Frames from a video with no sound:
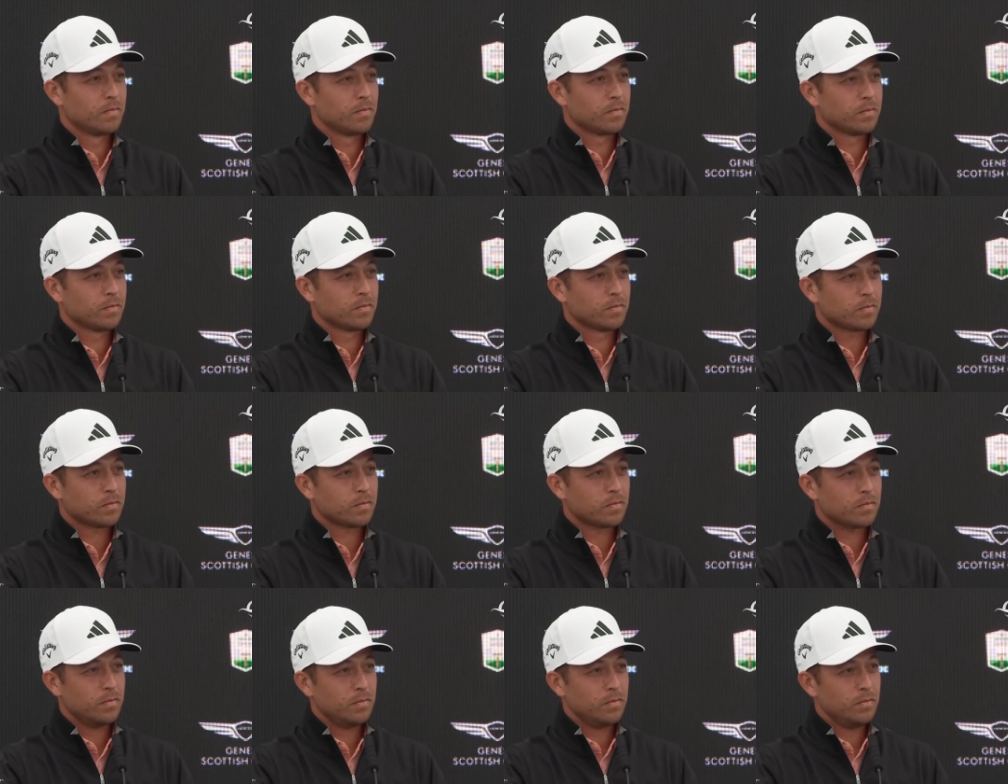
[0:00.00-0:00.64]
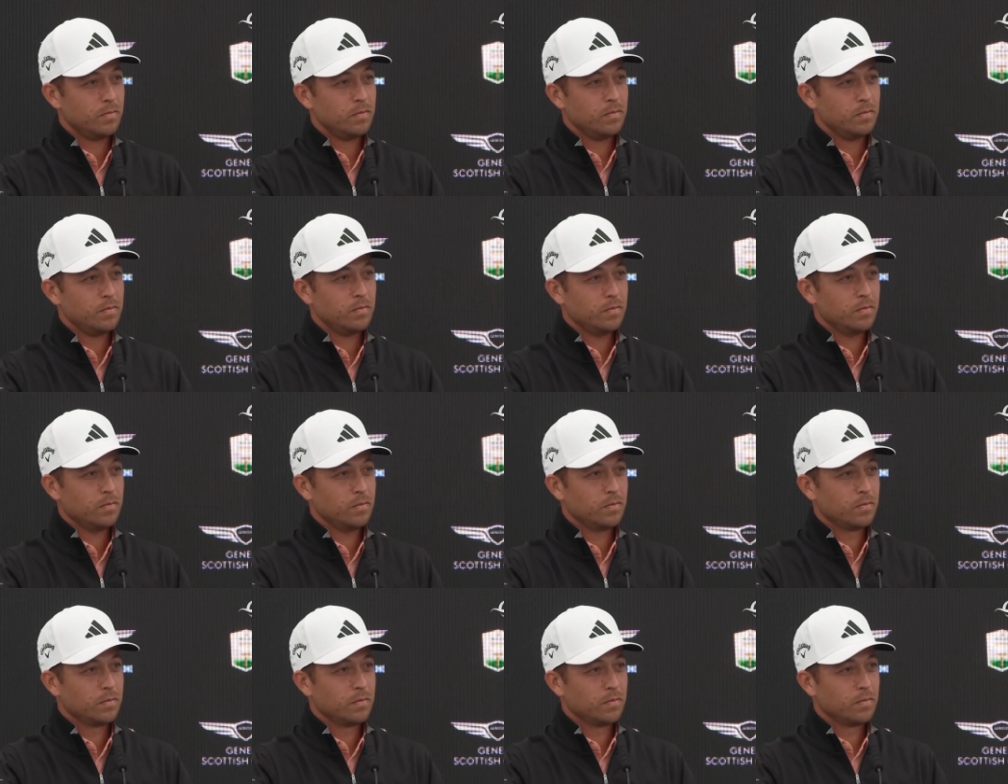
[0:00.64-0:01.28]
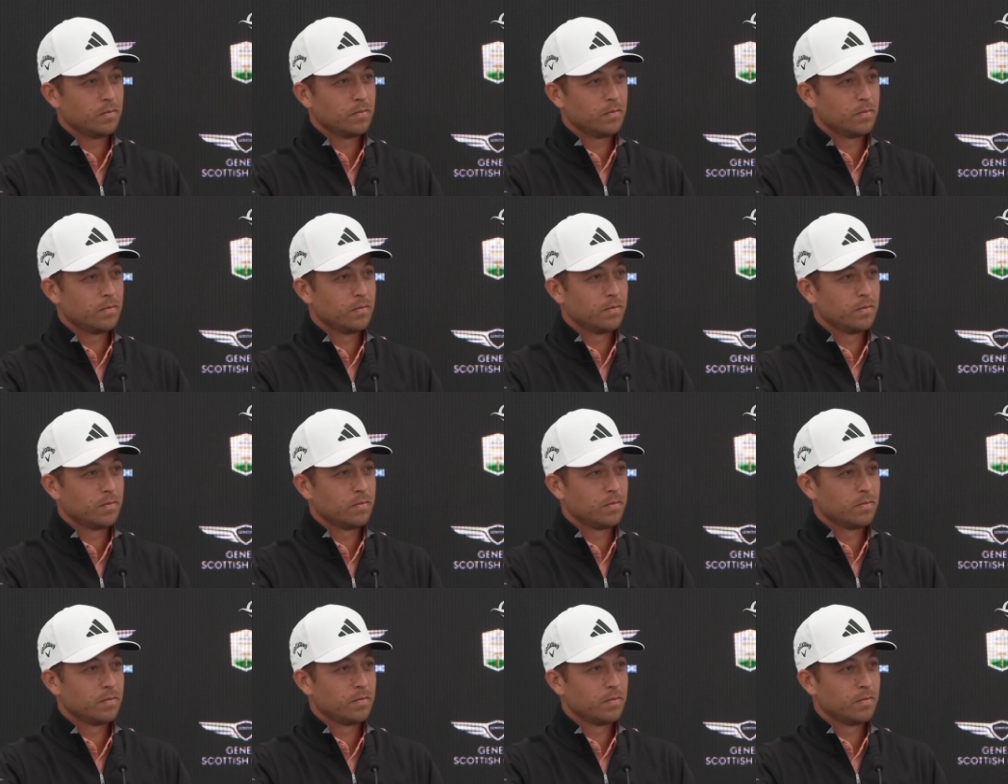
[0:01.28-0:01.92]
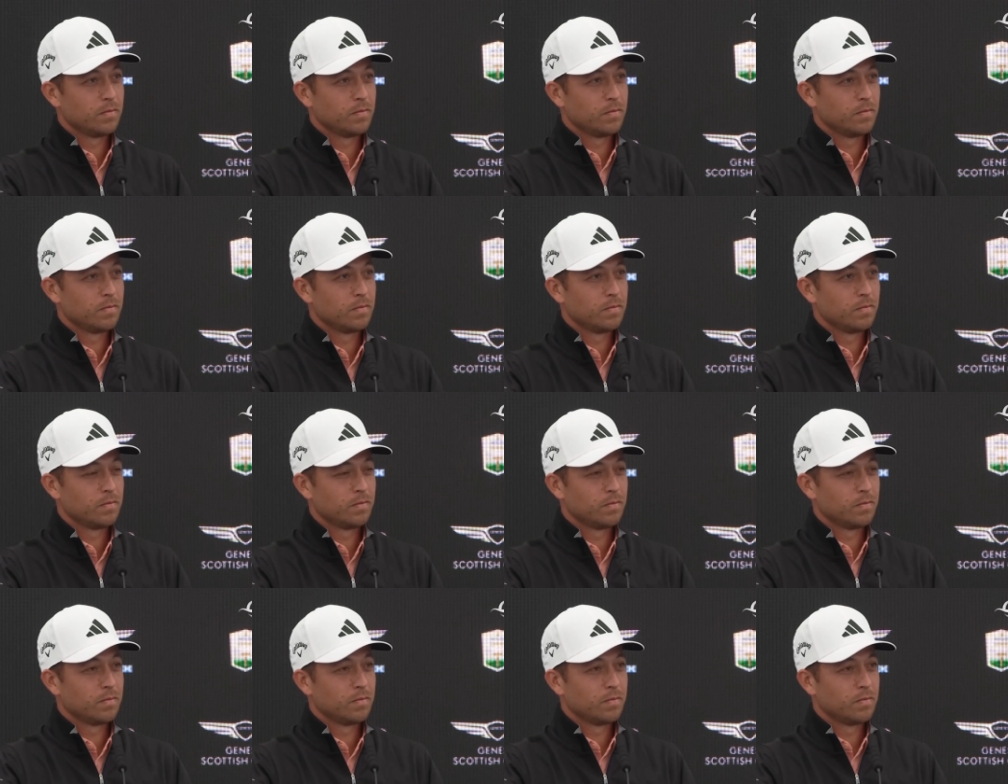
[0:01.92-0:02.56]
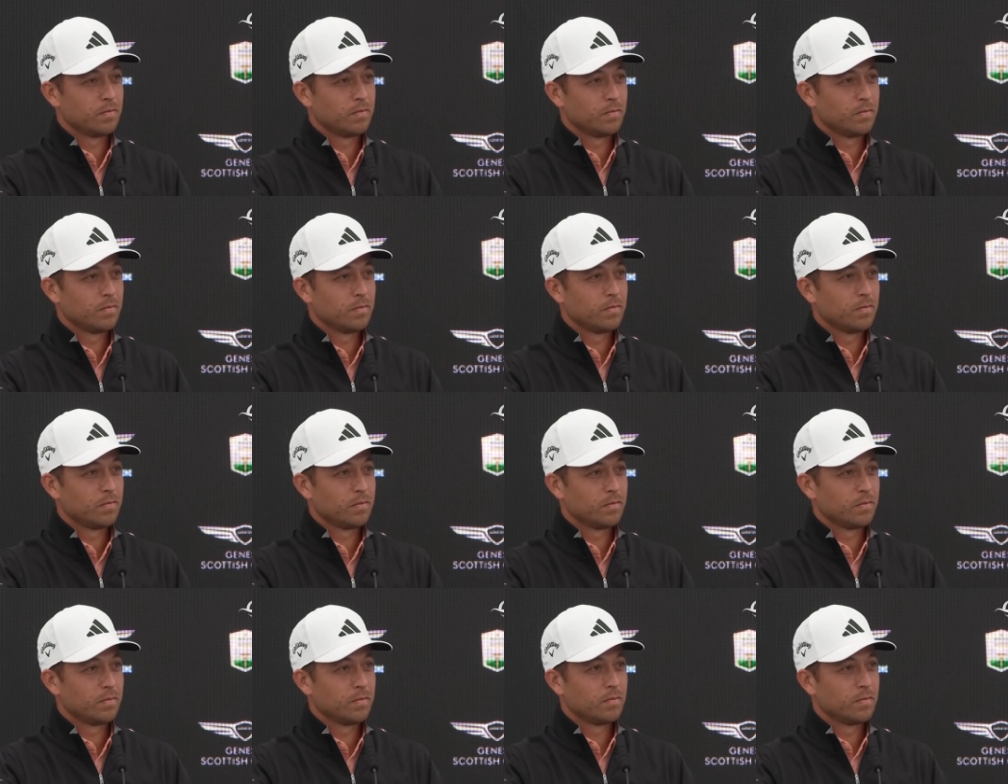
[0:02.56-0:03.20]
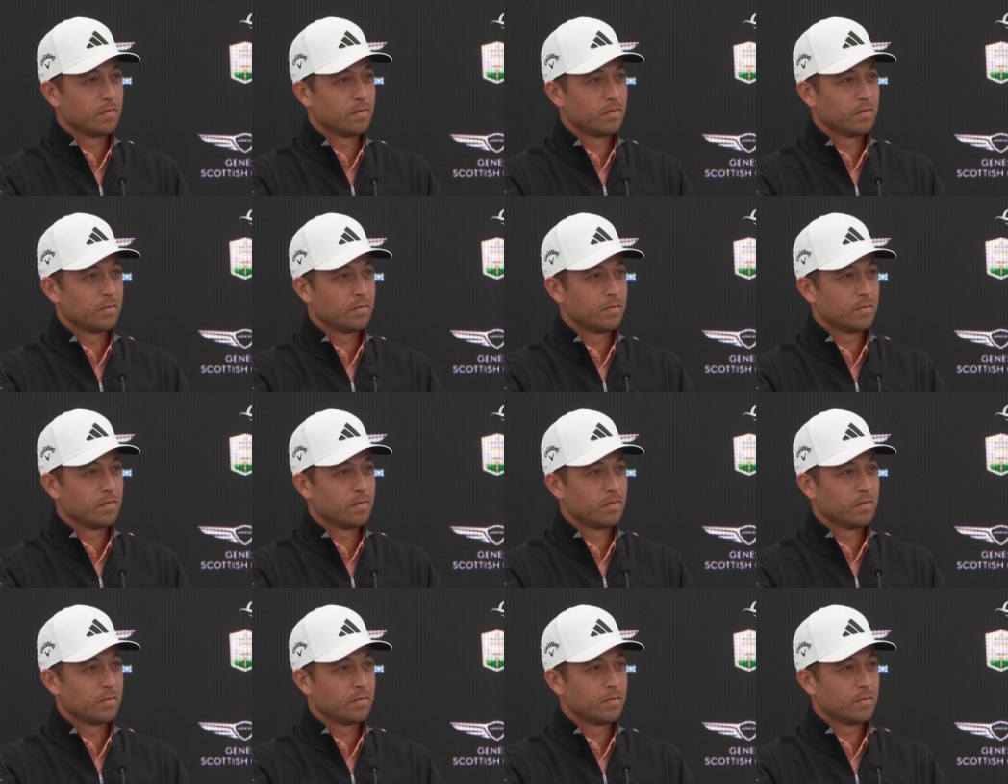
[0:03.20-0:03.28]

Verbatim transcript: but also just playing in a different country and playing a different type of golf?